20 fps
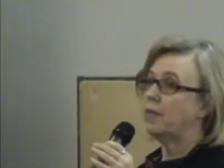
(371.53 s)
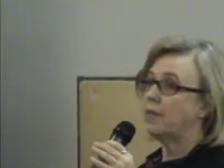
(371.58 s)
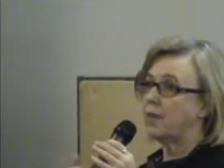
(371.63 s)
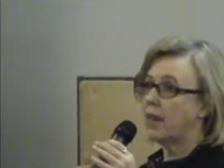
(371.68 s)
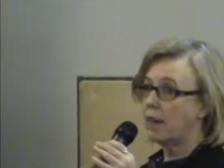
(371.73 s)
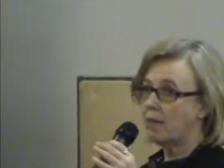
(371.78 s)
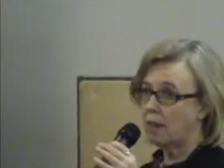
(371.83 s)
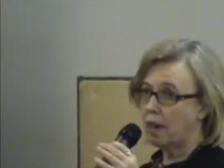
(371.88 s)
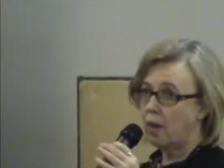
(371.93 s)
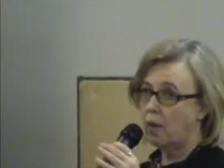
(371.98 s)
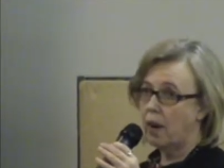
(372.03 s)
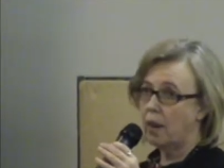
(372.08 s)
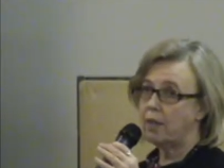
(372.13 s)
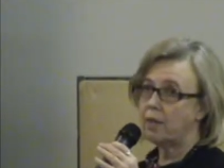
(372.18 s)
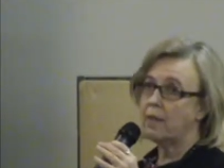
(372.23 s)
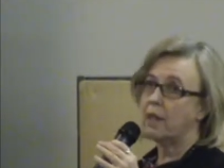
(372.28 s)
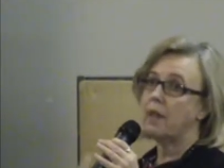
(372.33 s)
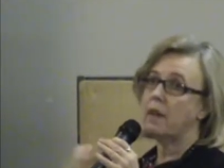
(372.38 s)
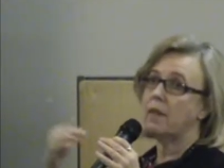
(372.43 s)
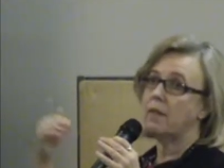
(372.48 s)
That's how
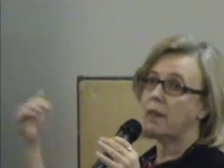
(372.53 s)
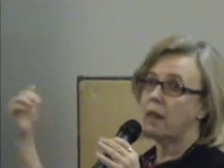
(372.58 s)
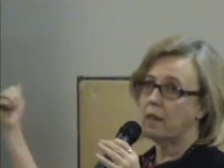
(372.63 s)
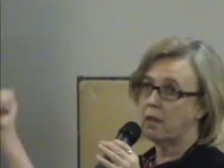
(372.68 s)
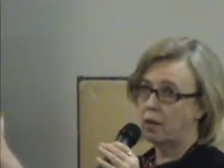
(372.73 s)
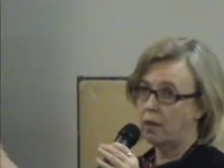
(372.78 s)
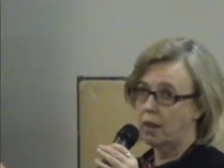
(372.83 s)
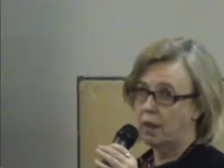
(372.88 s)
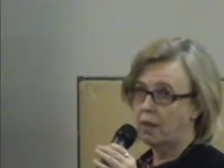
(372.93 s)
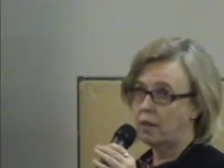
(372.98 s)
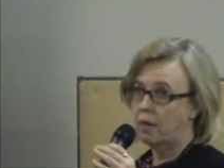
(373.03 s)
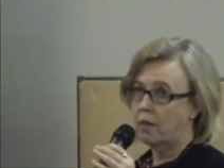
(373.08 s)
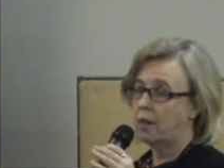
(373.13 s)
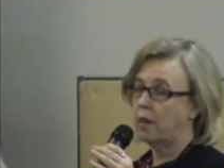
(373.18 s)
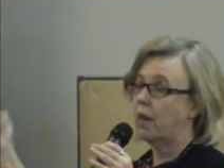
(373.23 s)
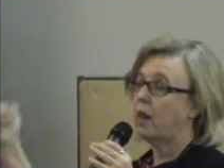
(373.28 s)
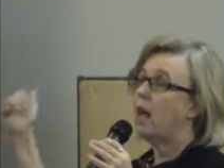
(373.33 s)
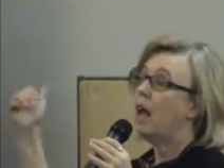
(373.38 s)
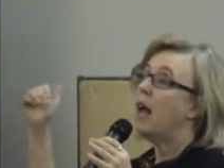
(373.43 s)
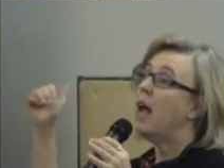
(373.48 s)
I see it, that's how he sees
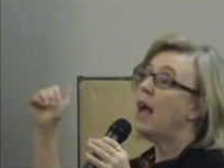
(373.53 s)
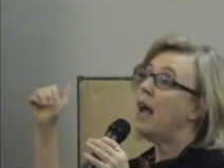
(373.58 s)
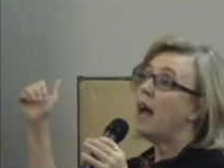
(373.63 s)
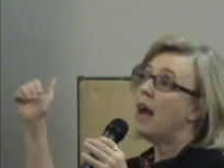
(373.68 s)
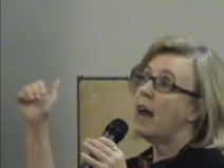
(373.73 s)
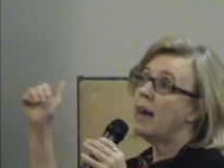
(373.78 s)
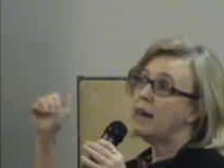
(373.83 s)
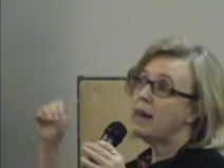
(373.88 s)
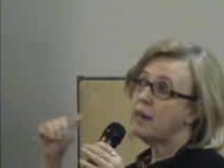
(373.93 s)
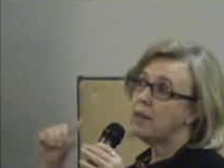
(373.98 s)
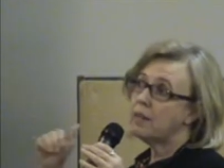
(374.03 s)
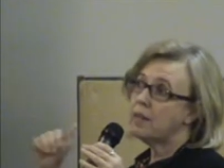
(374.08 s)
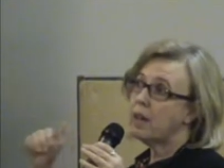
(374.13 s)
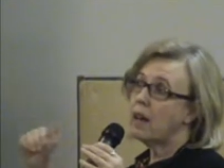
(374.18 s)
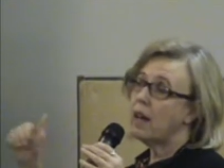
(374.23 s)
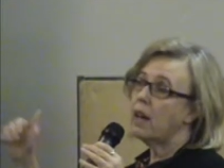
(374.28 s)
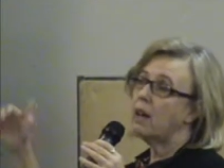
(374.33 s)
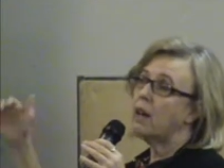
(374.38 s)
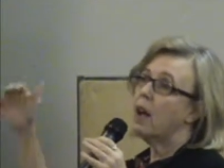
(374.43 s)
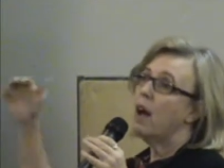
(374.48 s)
it. And he
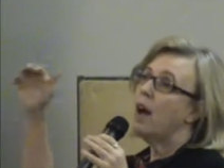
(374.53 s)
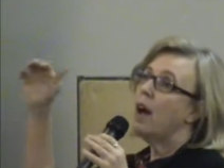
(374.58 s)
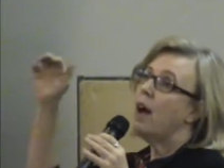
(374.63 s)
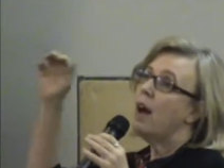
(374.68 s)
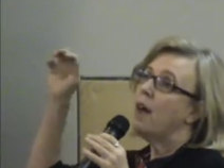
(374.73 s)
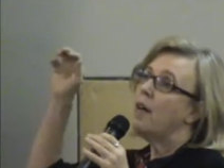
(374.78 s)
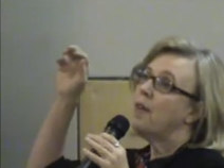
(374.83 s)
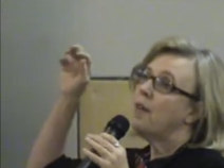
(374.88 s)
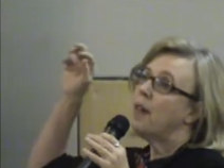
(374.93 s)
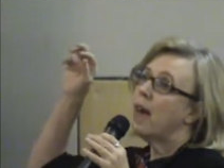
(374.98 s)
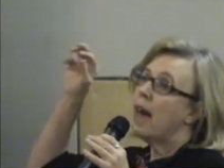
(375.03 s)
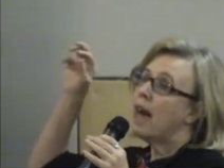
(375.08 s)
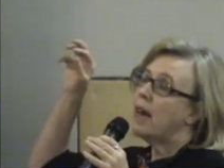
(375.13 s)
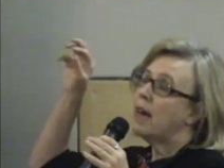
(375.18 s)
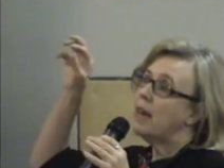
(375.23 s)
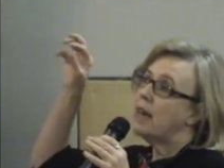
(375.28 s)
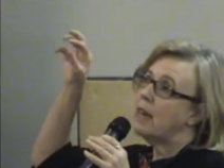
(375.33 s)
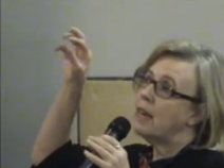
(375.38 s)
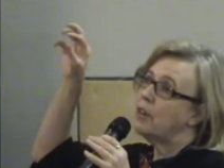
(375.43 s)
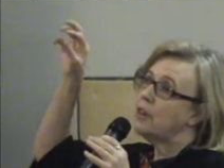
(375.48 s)
said,
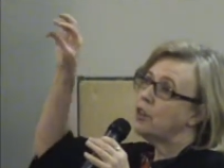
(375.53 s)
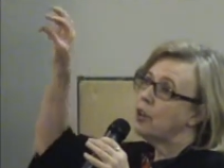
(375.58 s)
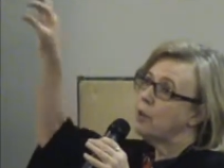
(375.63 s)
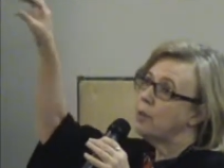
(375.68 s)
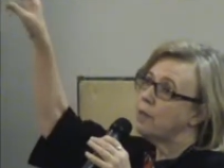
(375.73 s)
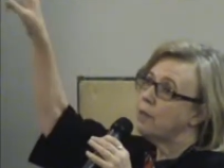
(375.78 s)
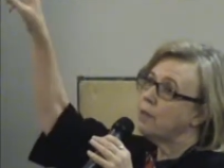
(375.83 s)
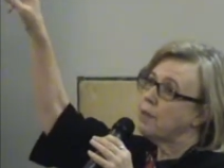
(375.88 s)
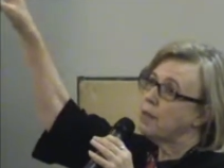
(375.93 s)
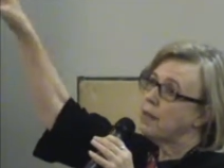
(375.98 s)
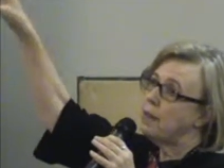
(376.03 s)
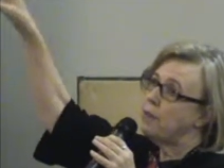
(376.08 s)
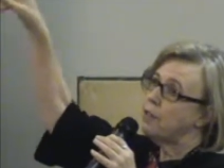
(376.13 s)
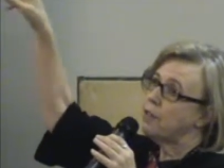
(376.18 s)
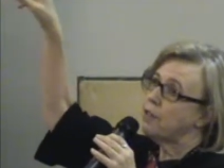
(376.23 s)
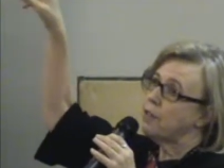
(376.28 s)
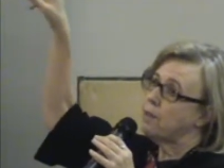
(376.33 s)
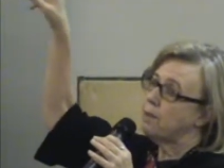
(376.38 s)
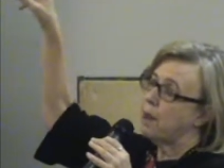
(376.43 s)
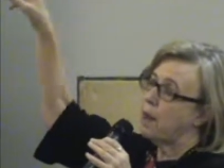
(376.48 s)
that in terms of
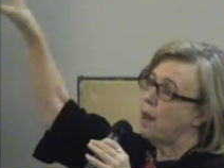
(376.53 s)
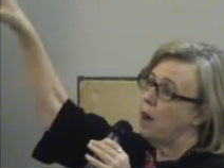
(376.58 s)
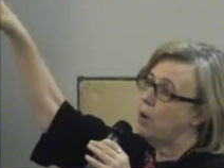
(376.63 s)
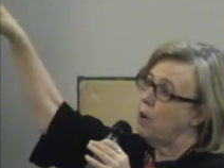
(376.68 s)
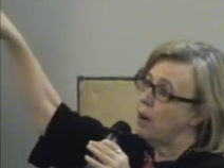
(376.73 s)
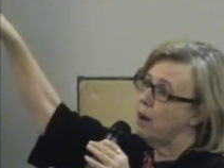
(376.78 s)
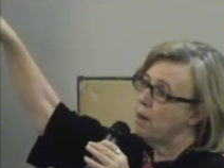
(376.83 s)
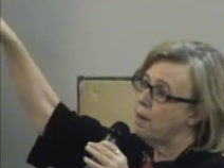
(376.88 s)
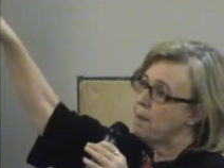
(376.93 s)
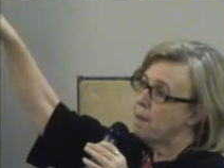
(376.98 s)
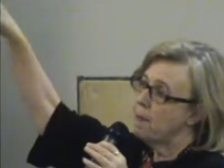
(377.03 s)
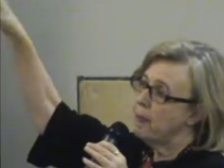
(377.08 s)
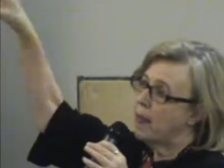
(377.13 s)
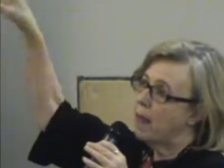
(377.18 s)
levers of power,